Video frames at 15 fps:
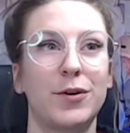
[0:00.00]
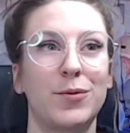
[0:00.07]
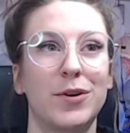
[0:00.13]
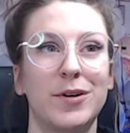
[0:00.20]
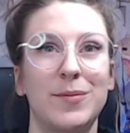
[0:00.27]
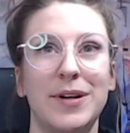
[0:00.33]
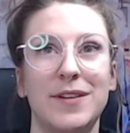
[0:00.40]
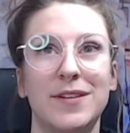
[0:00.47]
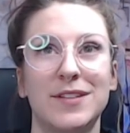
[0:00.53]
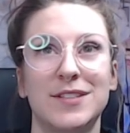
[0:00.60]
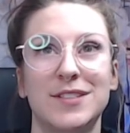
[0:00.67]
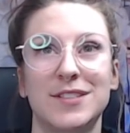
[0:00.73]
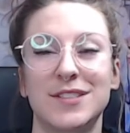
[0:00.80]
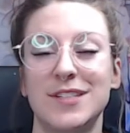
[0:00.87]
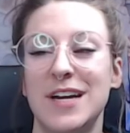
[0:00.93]
We're going to make the
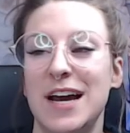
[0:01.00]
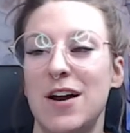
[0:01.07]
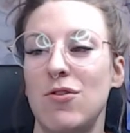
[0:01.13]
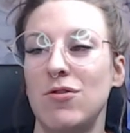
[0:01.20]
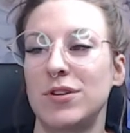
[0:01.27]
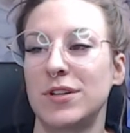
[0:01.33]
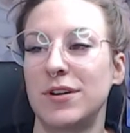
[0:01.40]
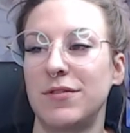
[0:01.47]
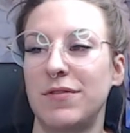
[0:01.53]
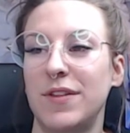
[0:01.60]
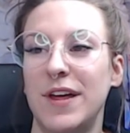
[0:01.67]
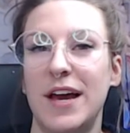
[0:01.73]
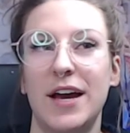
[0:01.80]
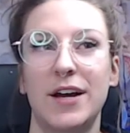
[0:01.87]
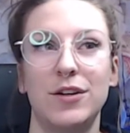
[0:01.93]
snout of
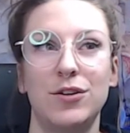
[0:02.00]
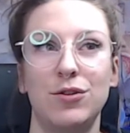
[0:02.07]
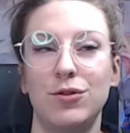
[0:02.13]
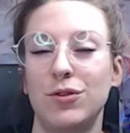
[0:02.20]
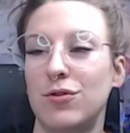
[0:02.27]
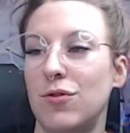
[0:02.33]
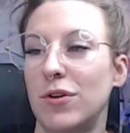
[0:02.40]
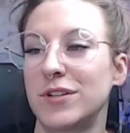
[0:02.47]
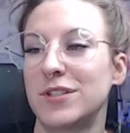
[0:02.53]
that unicorn.